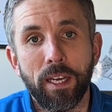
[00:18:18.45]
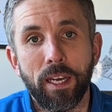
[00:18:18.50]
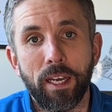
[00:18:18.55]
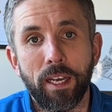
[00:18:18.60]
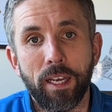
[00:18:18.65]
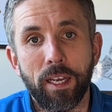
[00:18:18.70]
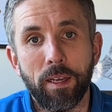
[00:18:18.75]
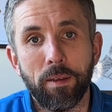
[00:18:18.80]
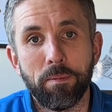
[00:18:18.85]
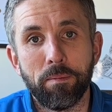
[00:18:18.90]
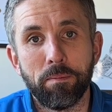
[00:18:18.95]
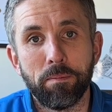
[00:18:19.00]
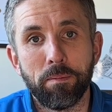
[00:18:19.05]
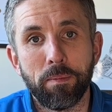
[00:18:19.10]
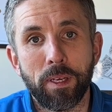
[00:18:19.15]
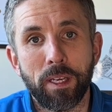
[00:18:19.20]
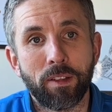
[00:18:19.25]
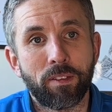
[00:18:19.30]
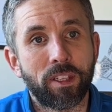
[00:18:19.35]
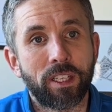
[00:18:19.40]
I
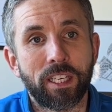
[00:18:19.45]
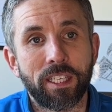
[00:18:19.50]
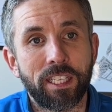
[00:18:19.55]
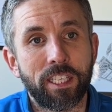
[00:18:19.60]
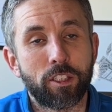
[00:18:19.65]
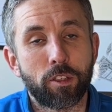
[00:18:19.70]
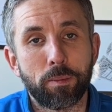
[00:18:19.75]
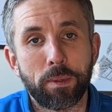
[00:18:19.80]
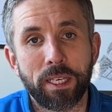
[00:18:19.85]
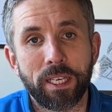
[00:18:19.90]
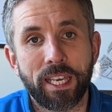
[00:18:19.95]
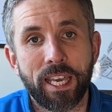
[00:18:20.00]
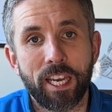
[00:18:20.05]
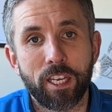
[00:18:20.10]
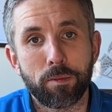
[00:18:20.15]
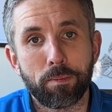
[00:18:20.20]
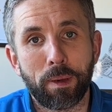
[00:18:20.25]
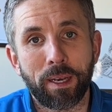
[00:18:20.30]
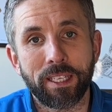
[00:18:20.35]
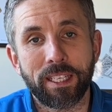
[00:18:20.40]
think it needs to be a
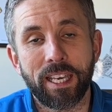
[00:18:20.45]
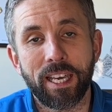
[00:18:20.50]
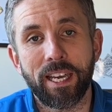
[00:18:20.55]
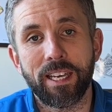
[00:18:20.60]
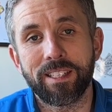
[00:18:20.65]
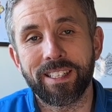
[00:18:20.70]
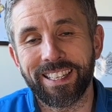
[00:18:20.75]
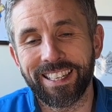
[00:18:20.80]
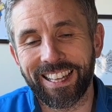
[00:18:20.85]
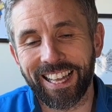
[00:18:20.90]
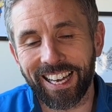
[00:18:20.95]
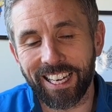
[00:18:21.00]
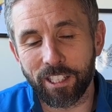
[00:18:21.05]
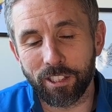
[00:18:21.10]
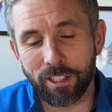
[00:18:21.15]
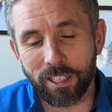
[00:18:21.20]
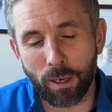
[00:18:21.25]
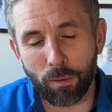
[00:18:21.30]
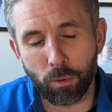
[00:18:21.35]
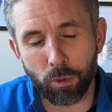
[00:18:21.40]
case by case.
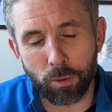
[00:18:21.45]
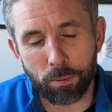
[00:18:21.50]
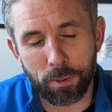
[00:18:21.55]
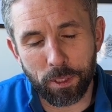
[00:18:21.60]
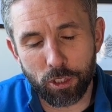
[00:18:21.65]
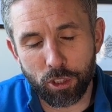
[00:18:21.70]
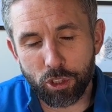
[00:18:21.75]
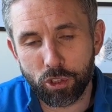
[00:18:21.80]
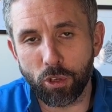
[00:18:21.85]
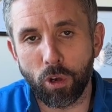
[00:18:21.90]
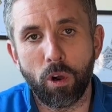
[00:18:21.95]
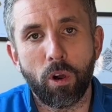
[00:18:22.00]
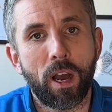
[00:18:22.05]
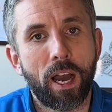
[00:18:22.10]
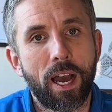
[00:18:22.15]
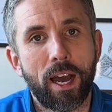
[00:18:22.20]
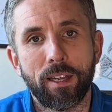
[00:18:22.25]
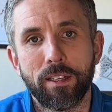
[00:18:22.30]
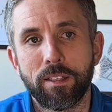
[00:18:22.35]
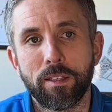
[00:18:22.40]
That would be so
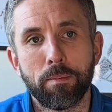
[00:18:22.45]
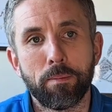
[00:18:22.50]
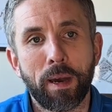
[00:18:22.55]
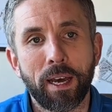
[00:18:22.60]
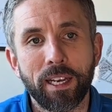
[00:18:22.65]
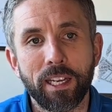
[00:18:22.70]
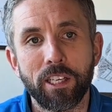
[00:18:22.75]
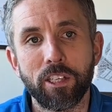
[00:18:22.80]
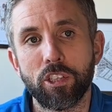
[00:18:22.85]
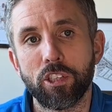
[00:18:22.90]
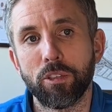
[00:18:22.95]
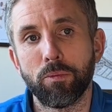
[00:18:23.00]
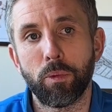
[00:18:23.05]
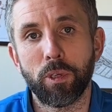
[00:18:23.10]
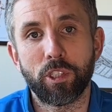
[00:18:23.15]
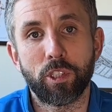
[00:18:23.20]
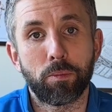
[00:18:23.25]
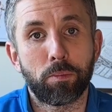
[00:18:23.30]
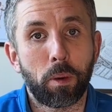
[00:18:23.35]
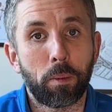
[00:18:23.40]
hard to manage,
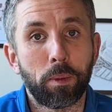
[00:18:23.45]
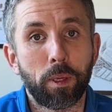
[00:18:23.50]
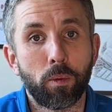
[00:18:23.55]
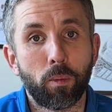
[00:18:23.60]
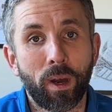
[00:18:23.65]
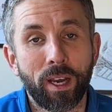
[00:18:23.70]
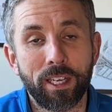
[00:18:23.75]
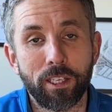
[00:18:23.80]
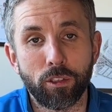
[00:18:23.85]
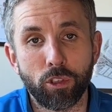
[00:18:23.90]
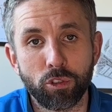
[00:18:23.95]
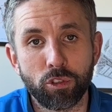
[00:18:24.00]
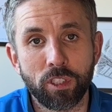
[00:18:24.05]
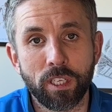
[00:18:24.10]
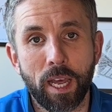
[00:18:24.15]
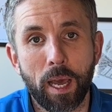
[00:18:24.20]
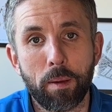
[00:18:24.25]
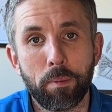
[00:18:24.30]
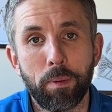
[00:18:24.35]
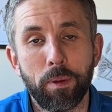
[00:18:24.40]
which is probably why it
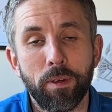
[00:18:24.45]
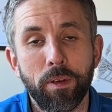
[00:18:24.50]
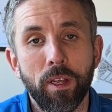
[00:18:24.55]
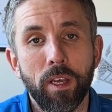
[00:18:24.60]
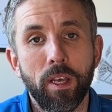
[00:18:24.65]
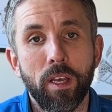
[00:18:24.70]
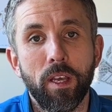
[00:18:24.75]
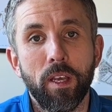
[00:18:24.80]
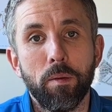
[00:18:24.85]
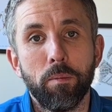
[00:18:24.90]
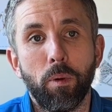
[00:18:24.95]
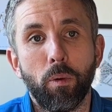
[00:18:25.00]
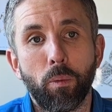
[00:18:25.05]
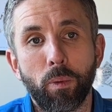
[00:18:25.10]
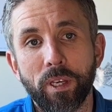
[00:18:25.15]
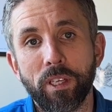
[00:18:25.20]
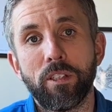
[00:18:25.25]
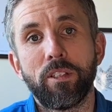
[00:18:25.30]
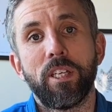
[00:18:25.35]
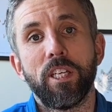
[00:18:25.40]
doesn't happen. But
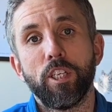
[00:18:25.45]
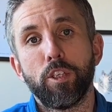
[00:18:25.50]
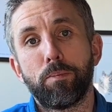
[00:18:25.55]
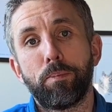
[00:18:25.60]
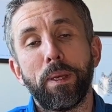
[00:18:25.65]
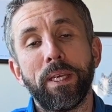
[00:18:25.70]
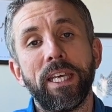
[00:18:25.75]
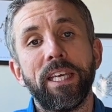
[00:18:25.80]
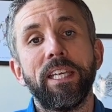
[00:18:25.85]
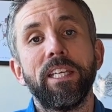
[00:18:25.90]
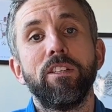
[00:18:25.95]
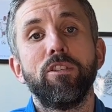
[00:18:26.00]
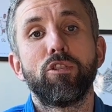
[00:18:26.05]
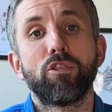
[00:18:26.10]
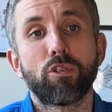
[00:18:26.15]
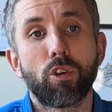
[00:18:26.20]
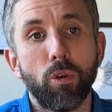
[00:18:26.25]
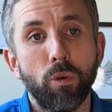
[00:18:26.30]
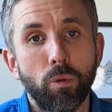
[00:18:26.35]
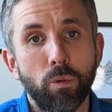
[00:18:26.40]
we teach PE in
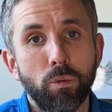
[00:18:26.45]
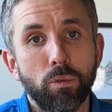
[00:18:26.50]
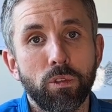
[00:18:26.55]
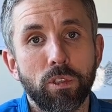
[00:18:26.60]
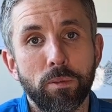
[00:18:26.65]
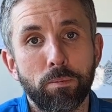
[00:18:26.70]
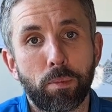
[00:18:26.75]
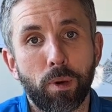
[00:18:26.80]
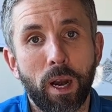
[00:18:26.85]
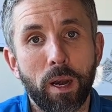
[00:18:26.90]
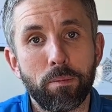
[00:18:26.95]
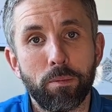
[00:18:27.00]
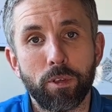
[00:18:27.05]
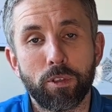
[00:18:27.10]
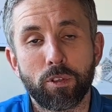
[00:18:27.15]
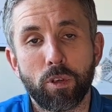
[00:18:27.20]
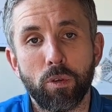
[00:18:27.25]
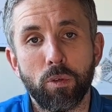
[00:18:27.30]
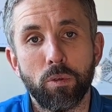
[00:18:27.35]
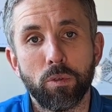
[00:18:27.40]
schools, in primary
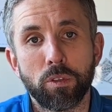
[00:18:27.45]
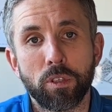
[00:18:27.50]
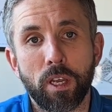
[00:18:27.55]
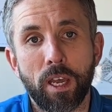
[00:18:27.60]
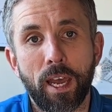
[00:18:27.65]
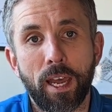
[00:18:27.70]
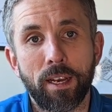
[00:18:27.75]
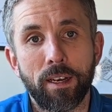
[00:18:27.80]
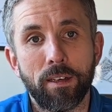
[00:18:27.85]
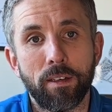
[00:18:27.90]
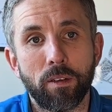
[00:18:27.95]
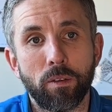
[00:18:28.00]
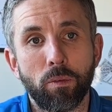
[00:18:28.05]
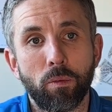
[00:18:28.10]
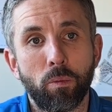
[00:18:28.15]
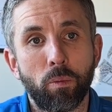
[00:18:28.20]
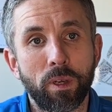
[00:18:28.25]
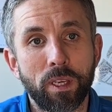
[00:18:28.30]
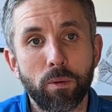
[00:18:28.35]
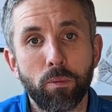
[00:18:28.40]
schools, and
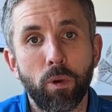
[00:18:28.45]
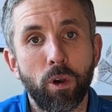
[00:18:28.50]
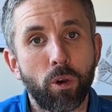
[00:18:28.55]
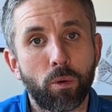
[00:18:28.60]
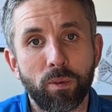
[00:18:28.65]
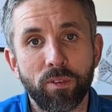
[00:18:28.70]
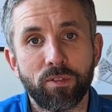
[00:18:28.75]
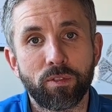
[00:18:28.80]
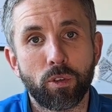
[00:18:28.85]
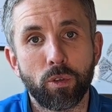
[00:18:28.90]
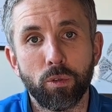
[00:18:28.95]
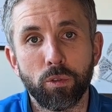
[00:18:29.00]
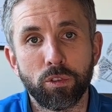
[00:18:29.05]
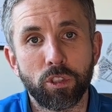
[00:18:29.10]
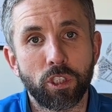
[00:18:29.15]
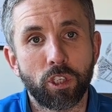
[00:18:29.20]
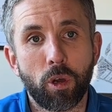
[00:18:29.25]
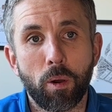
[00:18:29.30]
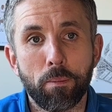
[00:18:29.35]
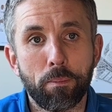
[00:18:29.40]
we work with schools
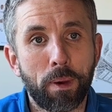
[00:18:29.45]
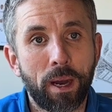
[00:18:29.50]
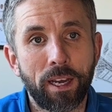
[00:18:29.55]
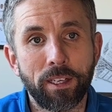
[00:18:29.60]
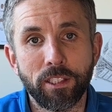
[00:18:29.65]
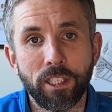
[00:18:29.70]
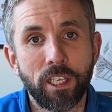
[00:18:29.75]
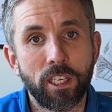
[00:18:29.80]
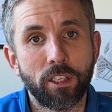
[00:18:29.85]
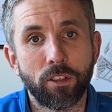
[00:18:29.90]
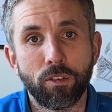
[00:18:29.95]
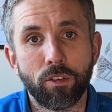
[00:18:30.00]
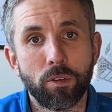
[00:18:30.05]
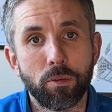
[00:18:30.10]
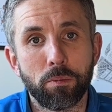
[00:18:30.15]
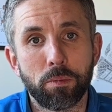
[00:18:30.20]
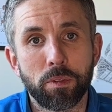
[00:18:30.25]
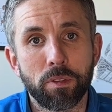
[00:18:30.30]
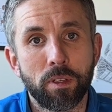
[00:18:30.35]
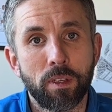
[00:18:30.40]
that combine year
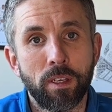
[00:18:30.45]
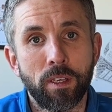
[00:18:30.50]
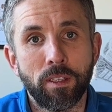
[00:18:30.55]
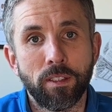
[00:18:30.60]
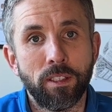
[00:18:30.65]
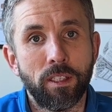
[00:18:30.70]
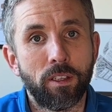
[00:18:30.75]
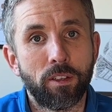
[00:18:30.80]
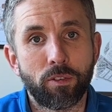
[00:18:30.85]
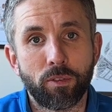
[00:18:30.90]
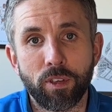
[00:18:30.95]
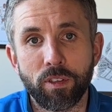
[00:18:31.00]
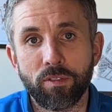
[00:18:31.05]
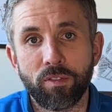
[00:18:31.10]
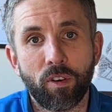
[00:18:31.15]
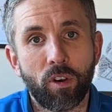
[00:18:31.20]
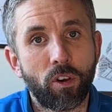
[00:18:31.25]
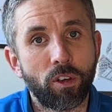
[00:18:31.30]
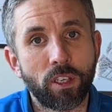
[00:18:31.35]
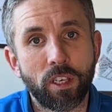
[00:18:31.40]
groups, year 3,
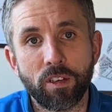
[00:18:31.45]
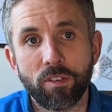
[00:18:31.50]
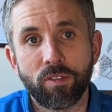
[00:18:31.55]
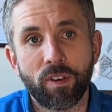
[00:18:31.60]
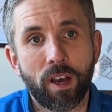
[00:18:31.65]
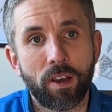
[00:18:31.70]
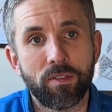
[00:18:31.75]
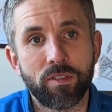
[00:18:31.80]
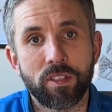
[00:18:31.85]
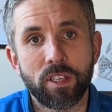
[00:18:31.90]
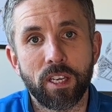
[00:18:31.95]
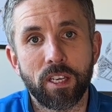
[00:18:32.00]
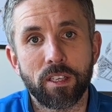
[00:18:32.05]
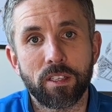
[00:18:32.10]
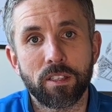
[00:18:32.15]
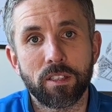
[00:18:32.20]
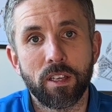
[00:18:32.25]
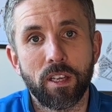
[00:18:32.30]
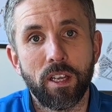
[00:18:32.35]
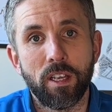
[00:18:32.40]
4, year 5,
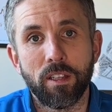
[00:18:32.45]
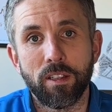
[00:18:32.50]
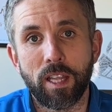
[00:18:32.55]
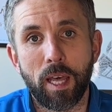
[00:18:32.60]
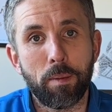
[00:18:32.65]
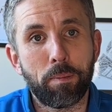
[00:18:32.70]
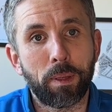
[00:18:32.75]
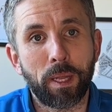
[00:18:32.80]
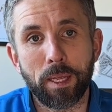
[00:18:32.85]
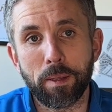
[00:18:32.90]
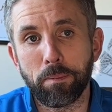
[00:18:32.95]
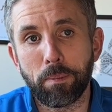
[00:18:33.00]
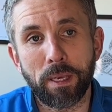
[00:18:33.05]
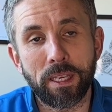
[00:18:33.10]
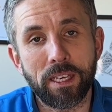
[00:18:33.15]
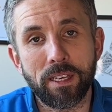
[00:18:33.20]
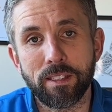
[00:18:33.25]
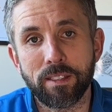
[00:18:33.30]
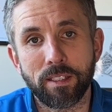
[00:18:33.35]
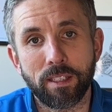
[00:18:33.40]
6. They're playing
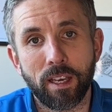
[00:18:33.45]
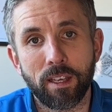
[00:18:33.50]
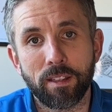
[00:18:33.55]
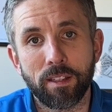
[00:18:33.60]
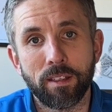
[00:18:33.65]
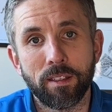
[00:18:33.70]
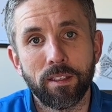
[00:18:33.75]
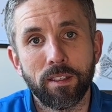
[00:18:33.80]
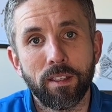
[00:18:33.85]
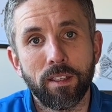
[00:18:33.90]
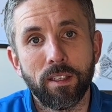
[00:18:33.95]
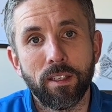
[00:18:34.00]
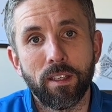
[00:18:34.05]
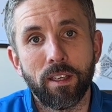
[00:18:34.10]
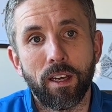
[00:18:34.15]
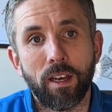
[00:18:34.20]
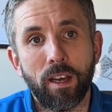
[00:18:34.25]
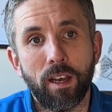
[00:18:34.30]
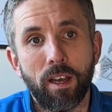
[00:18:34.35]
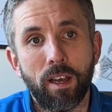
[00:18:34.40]
PE together,
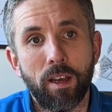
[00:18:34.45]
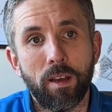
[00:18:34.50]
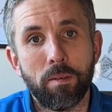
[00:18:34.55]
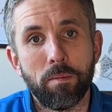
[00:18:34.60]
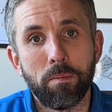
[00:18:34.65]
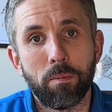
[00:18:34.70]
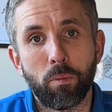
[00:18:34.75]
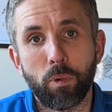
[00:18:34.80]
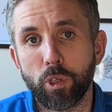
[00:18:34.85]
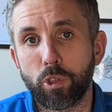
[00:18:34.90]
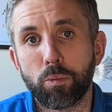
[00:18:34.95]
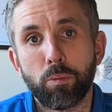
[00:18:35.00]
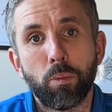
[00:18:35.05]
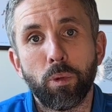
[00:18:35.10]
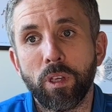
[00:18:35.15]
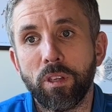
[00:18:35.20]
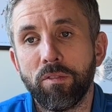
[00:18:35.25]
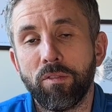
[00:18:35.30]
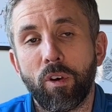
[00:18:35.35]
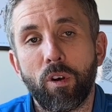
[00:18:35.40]
which
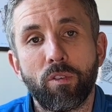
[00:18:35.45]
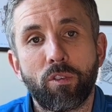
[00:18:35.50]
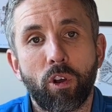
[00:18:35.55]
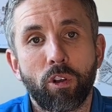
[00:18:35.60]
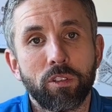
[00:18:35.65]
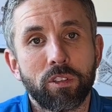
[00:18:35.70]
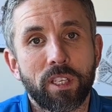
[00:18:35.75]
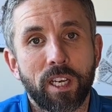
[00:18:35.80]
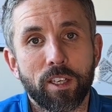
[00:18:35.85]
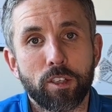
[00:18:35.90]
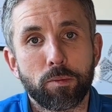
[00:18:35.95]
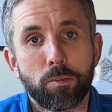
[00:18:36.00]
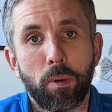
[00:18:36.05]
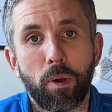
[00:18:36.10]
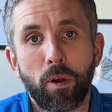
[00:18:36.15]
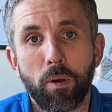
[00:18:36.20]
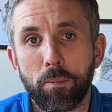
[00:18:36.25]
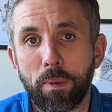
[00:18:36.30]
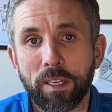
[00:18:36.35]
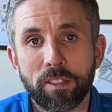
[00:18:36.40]
will involve contact
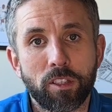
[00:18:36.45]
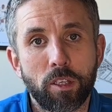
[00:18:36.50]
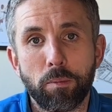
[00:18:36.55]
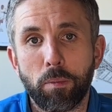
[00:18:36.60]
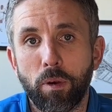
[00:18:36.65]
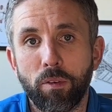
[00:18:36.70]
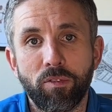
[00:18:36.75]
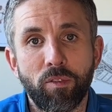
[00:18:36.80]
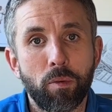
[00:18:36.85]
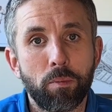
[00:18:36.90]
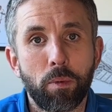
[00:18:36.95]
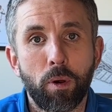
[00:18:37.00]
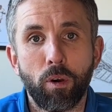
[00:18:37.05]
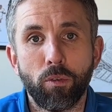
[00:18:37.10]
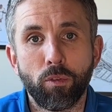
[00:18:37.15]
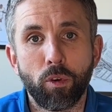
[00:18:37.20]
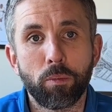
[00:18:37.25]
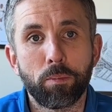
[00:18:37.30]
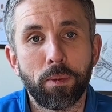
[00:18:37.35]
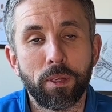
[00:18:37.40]
sport, basketball, football,
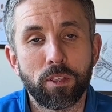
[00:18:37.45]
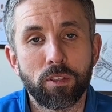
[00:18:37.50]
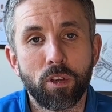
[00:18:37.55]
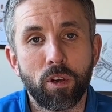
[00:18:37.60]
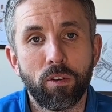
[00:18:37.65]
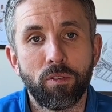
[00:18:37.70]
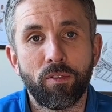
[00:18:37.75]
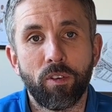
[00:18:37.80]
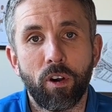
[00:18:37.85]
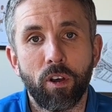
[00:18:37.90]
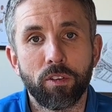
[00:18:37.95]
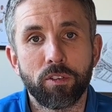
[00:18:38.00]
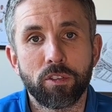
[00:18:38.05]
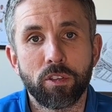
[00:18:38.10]
rugby, so forth.